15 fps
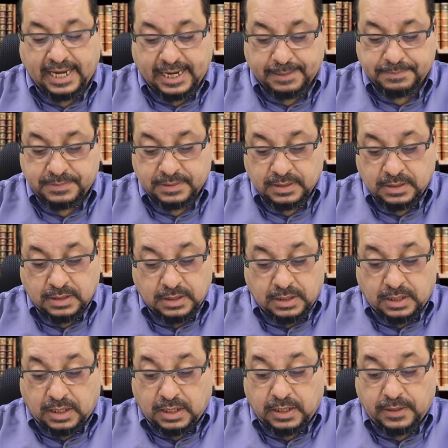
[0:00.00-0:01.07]
debt,
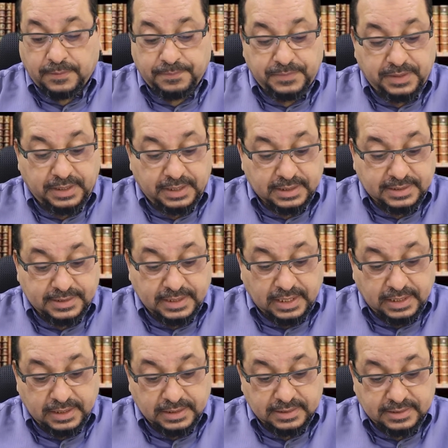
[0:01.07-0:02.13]
the
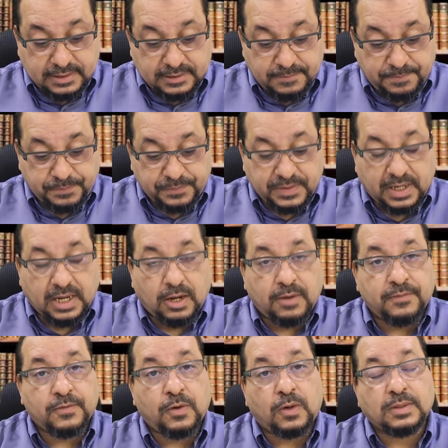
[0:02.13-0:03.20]
sellers
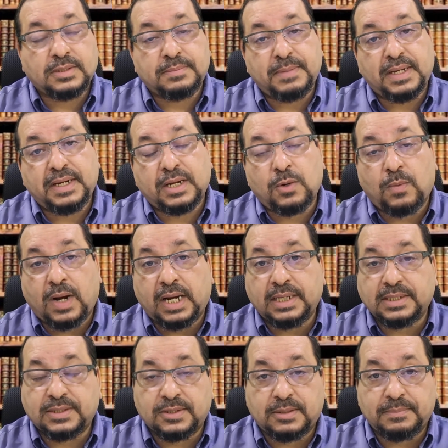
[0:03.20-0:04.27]
of course may
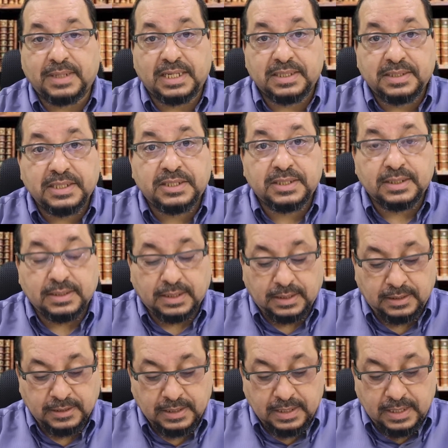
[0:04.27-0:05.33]
require some
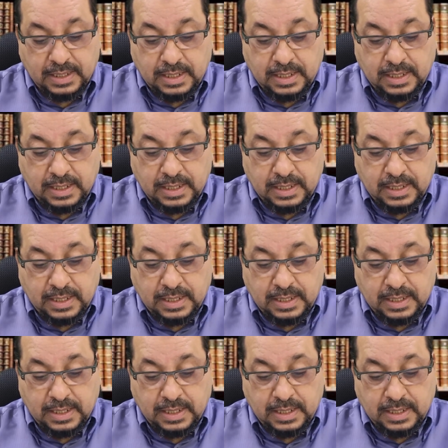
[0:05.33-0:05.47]
additional